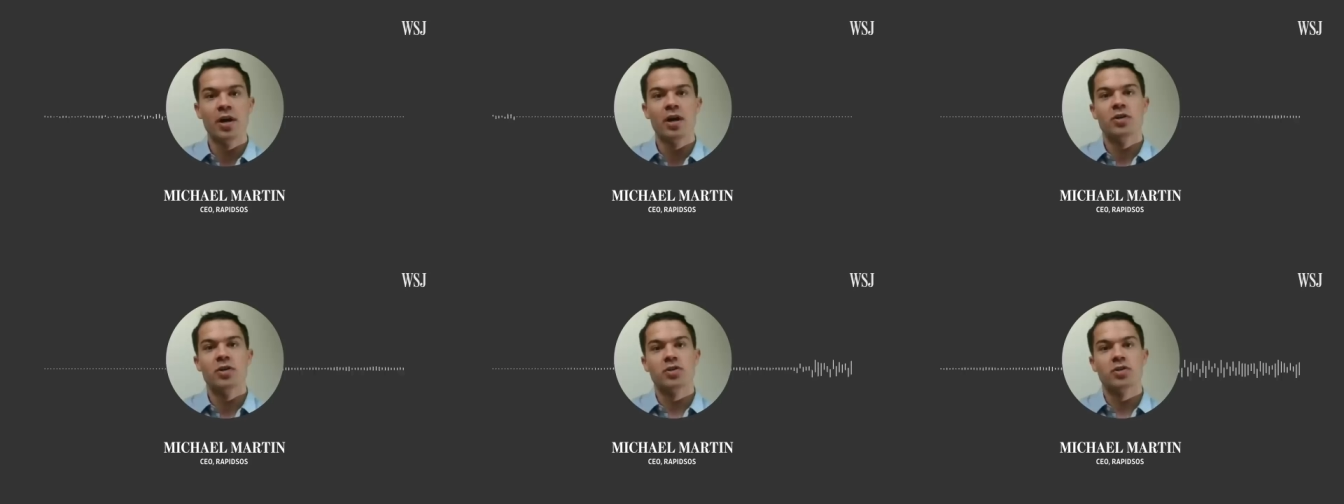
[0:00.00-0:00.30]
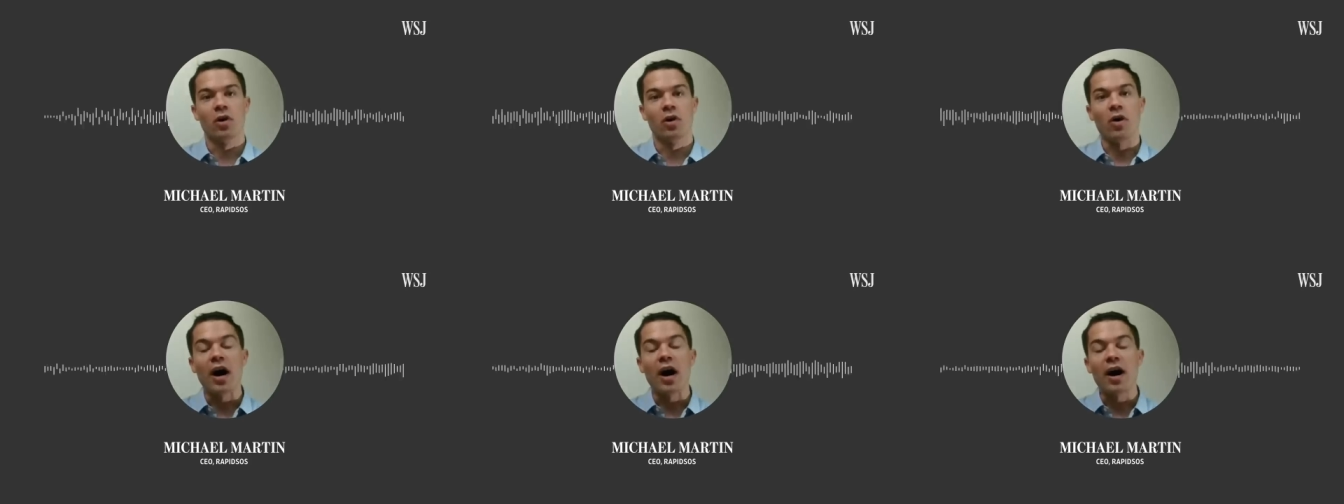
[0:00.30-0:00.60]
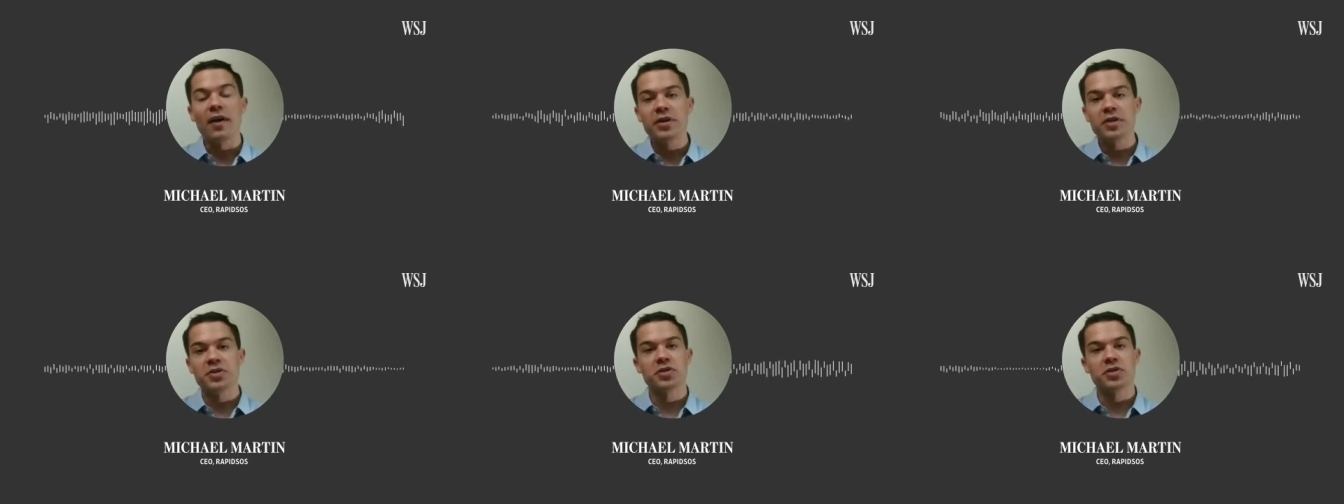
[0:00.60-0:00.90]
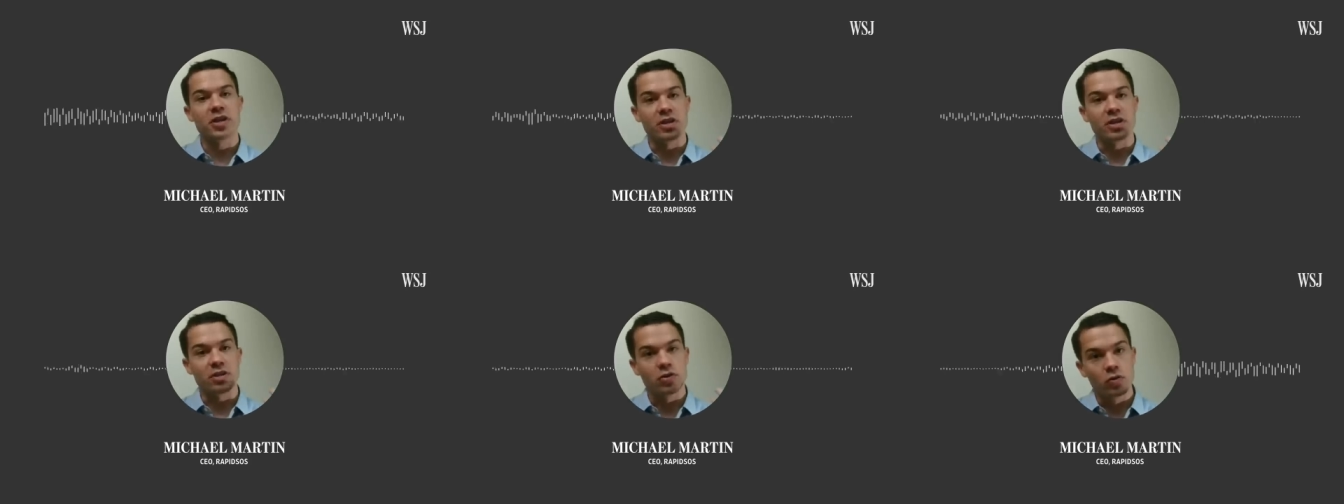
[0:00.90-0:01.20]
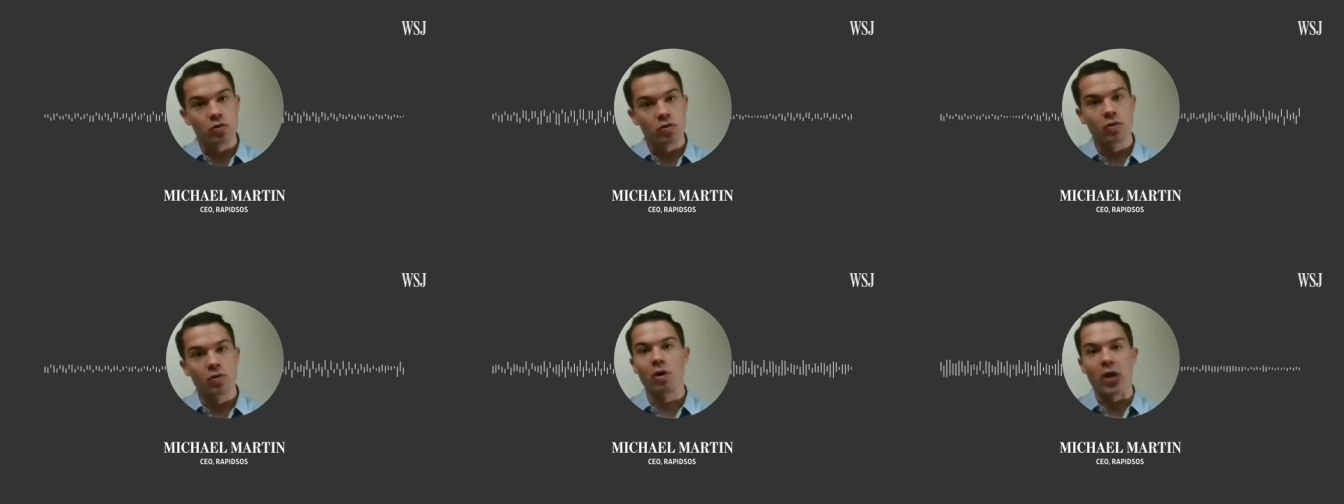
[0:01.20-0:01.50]
So obviously
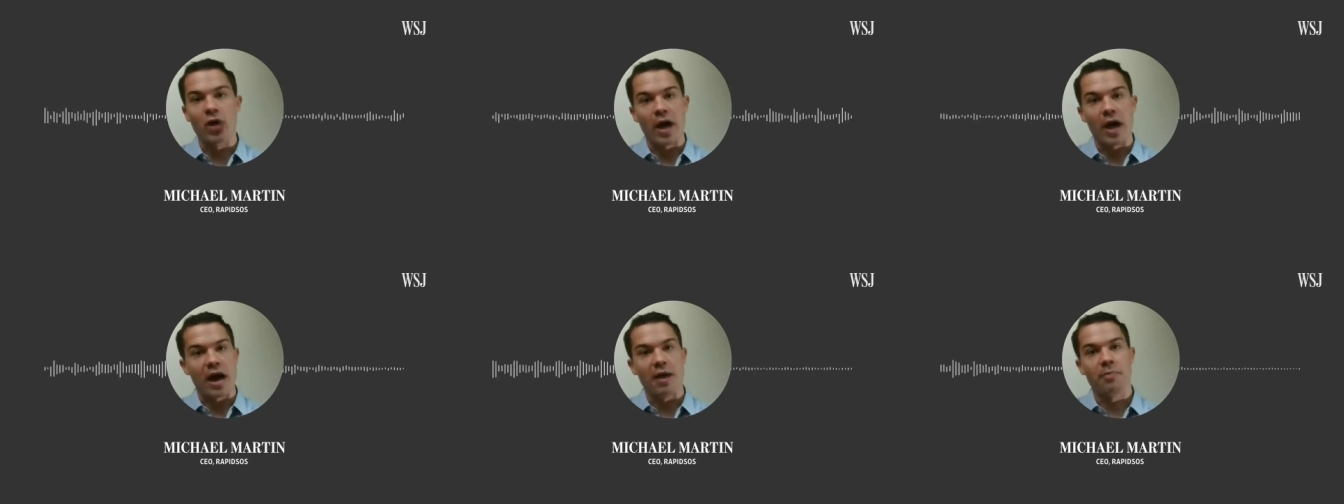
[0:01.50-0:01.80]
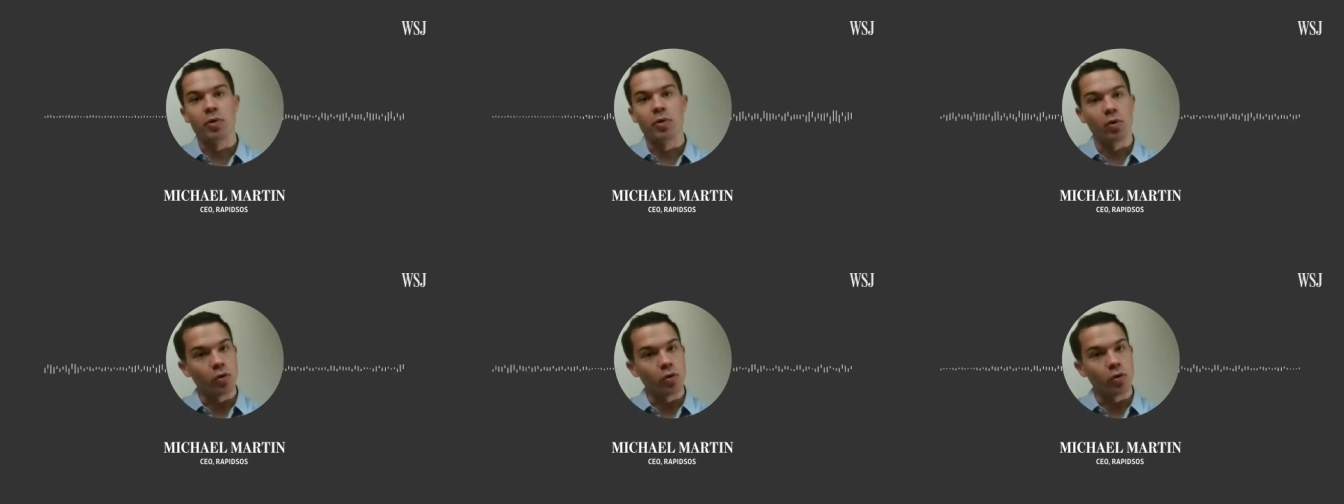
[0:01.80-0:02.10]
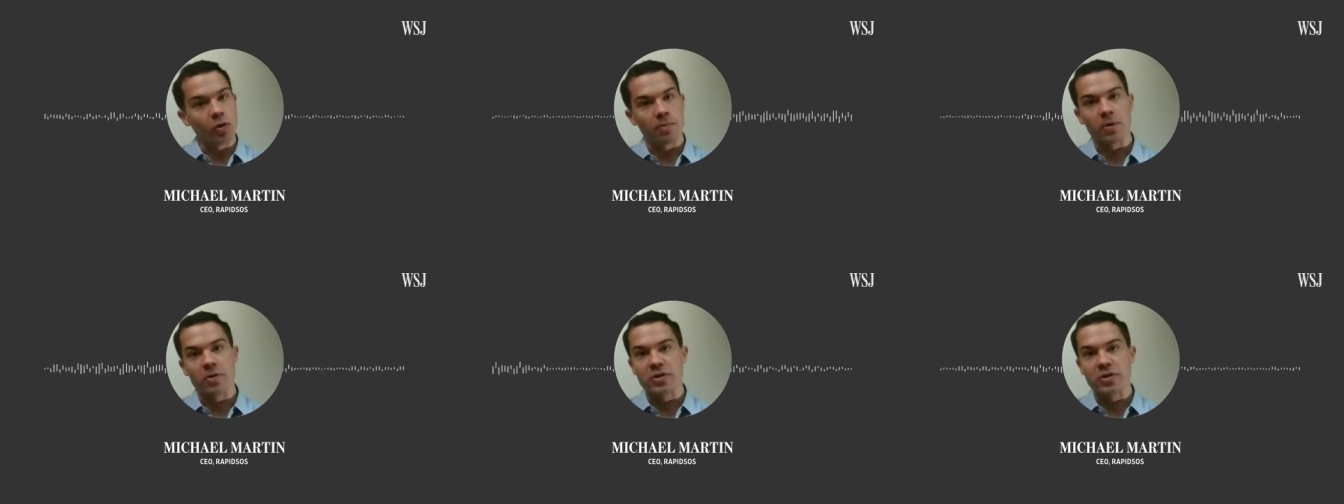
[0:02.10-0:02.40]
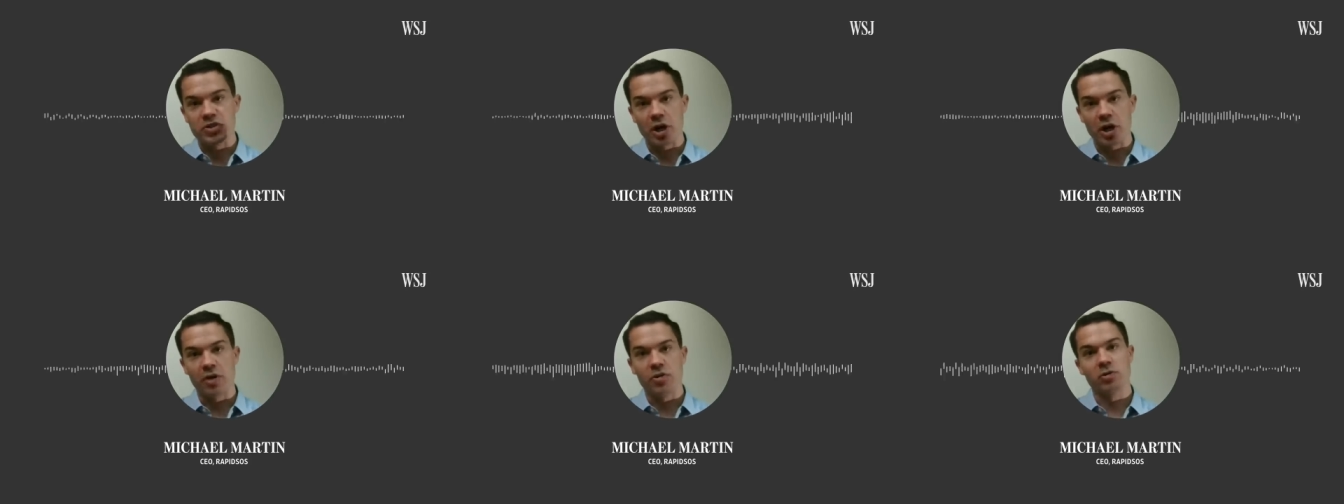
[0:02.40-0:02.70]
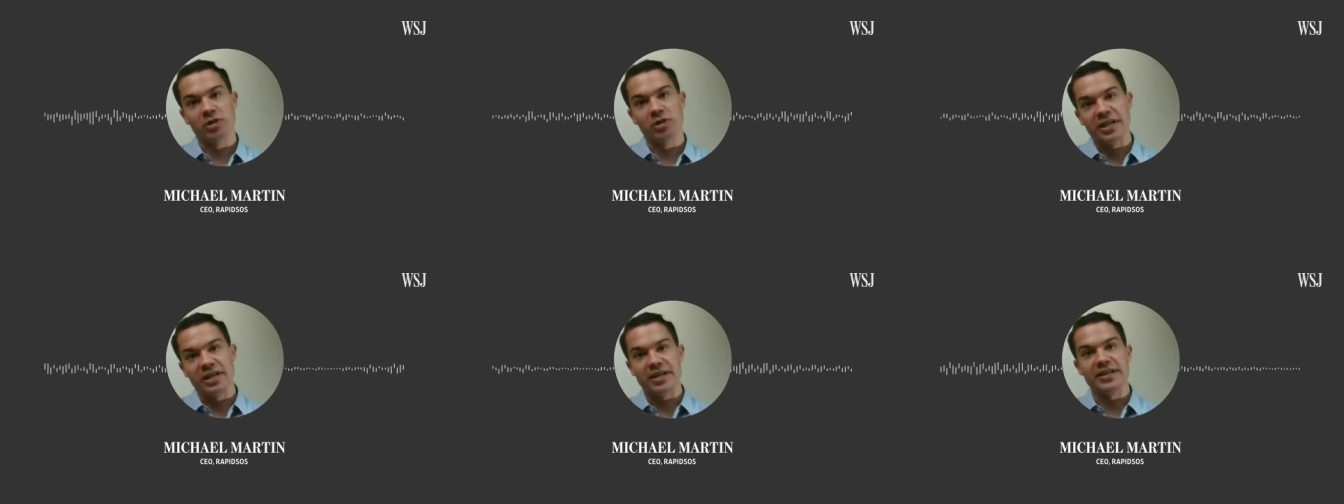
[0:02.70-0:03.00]
Google, Apple, Uber, these other
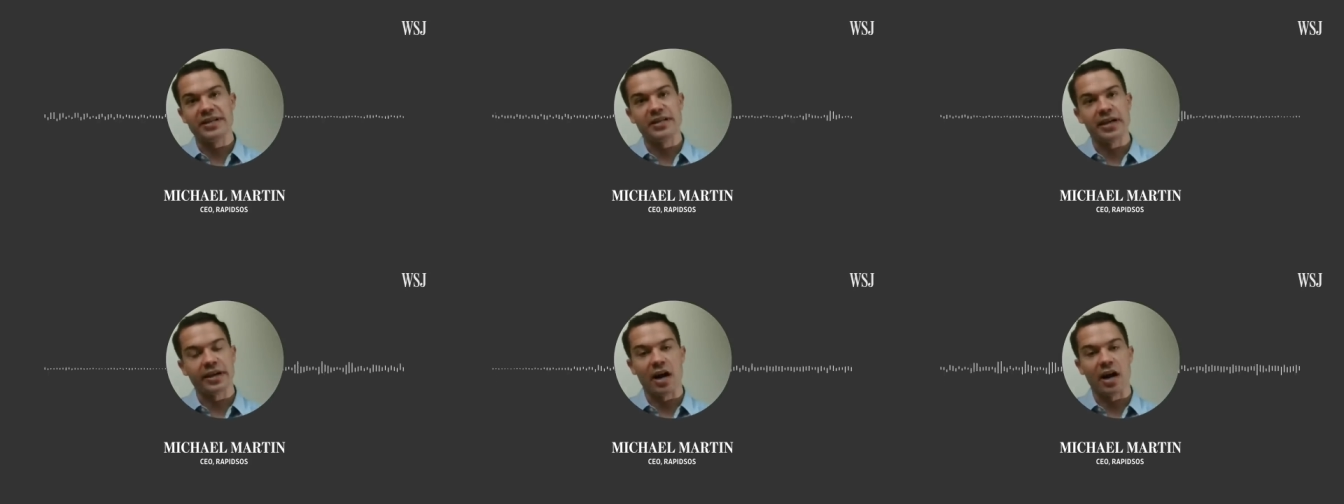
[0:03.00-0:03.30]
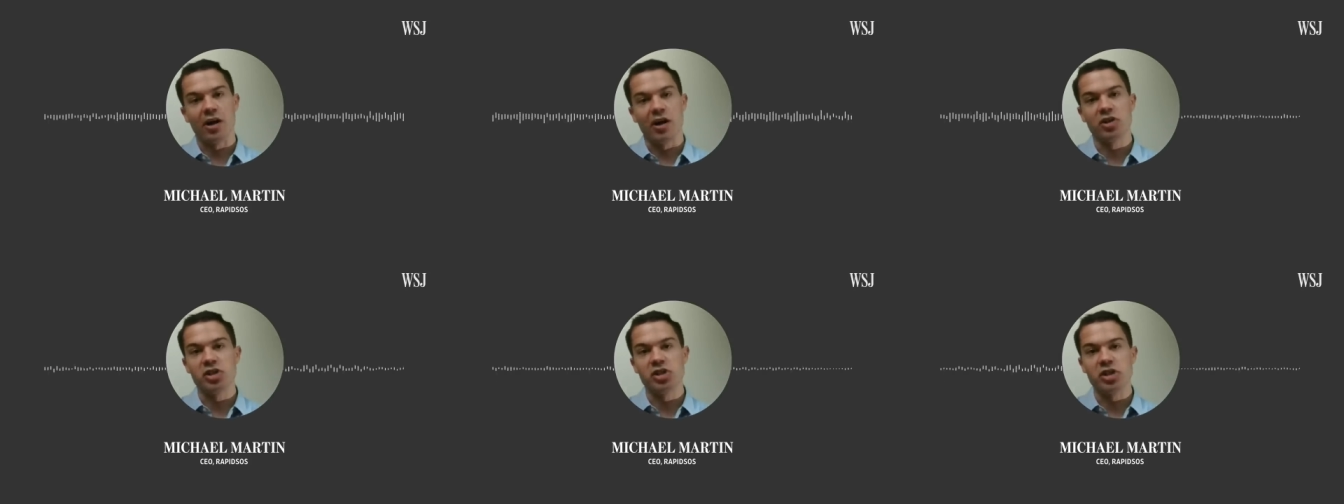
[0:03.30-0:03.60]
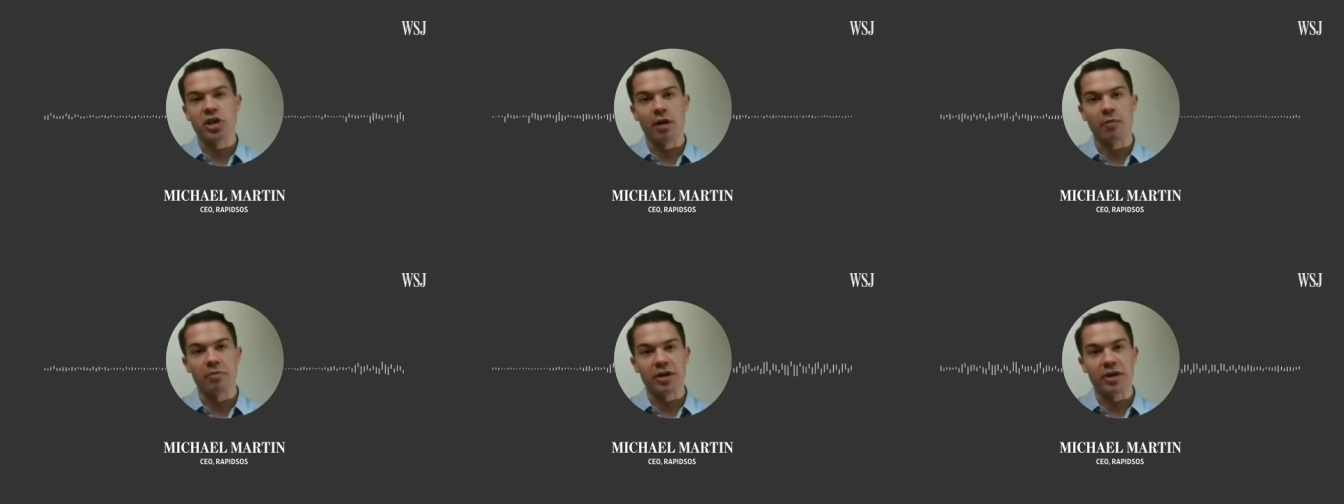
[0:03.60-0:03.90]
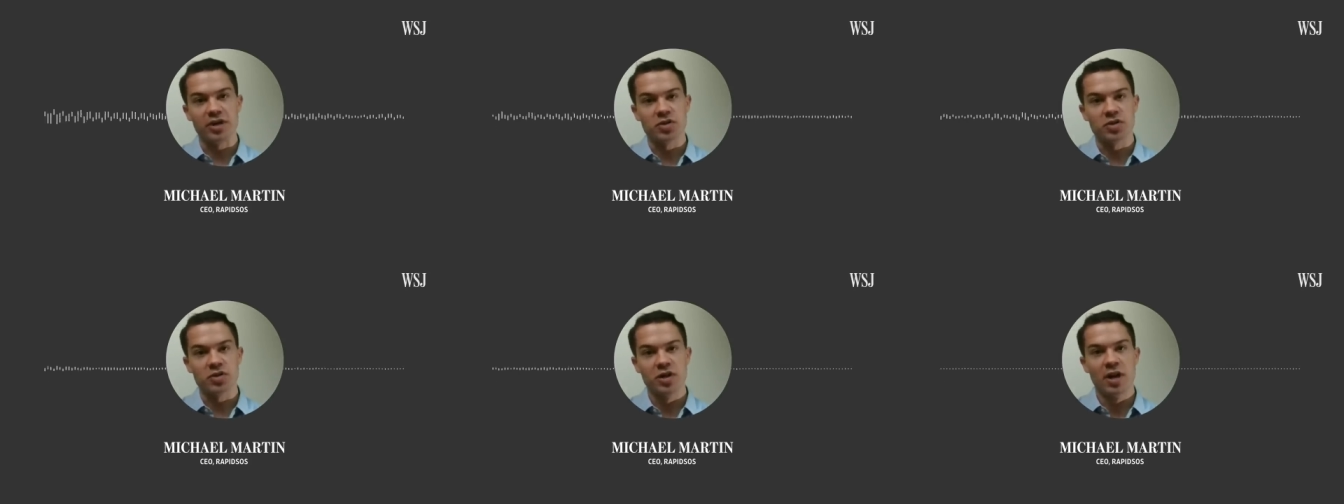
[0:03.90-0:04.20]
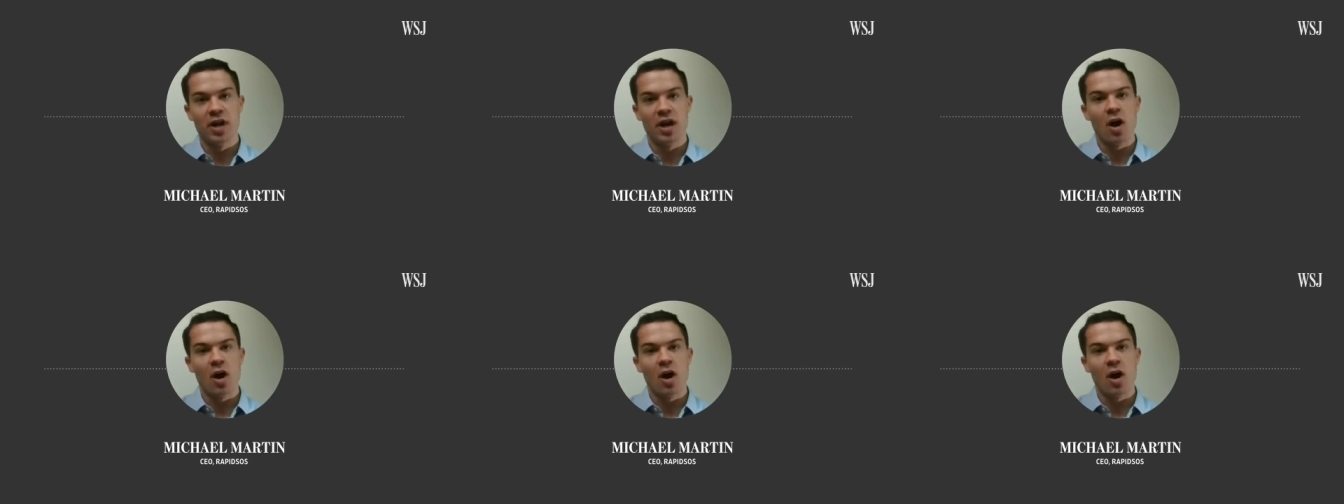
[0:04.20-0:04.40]
leading technology companies